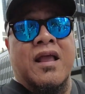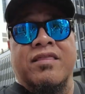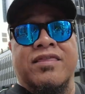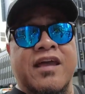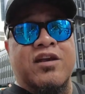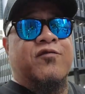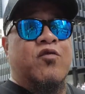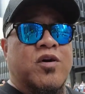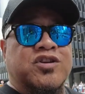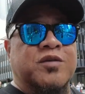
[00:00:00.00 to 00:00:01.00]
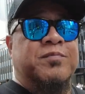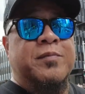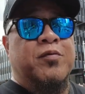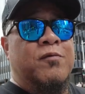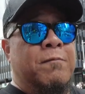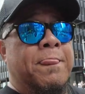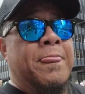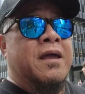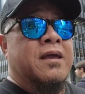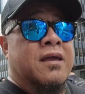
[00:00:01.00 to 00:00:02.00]
And thank you for watching, people.
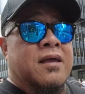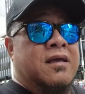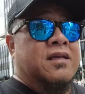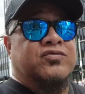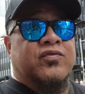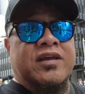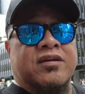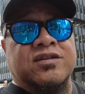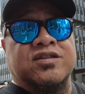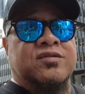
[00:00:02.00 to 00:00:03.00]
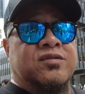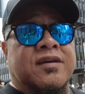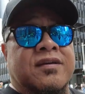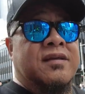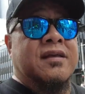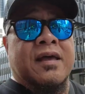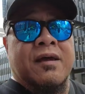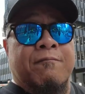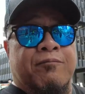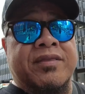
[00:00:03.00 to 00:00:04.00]
It's really good to
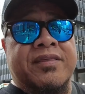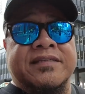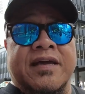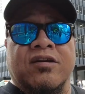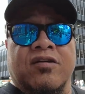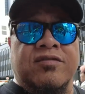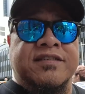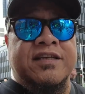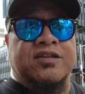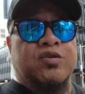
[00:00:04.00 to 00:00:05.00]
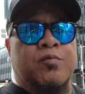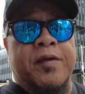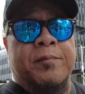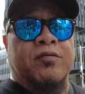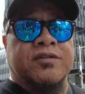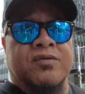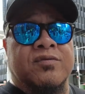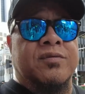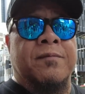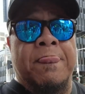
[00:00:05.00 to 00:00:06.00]
bring this kind of content to you people
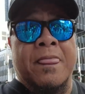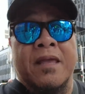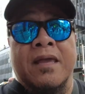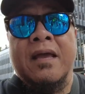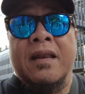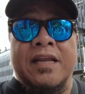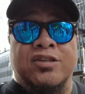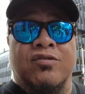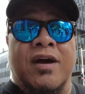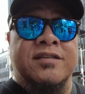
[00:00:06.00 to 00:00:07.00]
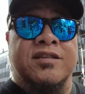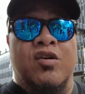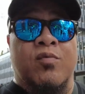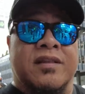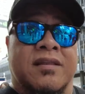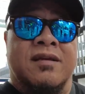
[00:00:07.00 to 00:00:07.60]
to let you guys know what